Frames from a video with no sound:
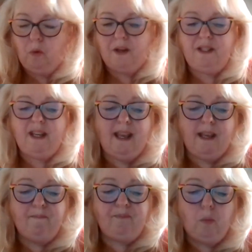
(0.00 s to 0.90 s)
one
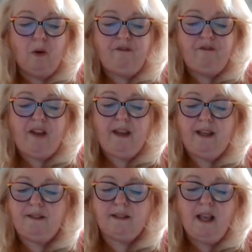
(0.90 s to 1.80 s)
name, one
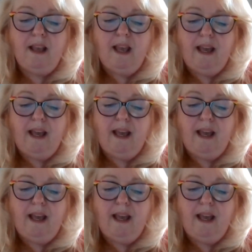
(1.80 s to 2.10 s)
face.